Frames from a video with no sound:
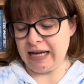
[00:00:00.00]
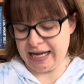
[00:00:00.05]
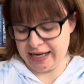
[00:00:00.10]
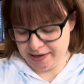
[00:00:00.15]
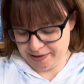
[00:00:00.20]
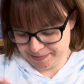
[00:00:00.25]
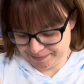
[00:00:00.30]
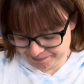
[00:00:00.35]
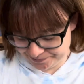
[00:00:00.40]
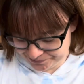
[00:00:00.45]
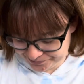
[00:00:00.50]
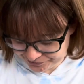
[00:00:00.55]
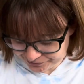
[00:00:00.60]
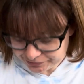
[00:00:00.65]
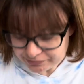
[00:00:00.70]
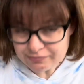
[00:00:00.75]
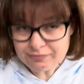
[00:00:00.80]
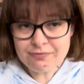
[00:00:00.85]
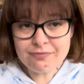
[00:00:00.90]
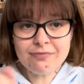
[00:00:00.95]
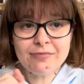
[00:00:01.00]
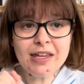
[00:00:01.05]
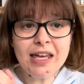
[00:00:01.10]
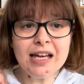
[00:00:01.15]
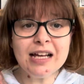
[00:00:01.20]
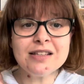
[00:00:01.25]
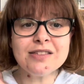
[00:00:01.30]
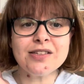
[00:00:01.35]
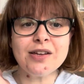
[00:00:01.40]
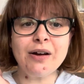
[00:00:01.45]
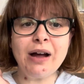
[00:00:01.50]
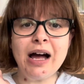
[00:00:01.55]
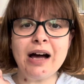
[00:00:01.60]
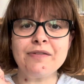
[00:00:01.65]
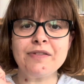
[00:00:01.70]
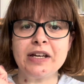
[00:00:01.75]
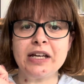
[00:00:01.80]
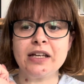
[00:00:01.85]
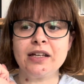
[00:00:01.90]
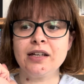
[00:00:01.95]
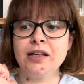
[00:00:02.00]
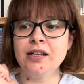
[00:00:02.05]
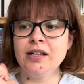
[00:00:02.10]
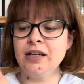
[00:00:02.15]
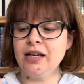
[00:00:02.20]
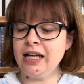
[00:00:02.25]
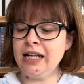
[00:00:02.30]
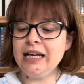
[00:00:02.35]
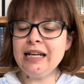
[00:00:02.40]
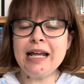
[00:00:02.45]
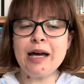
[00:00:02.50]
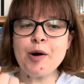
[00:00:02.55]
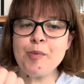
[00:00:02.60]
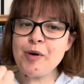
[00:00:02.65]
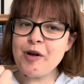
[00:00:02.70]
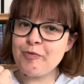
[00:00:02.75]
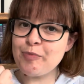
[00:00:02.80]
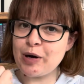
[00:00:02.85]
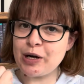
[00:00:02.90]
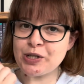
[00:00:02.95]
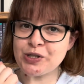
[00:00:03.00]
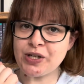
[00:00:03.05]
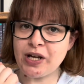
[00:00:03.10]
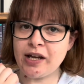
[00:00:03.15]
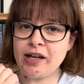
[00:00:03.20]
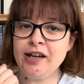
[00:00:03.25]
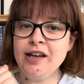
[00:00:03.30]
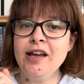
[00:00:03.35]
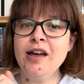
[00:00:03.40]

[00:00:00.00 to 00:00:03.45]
and so having a little bit of pressure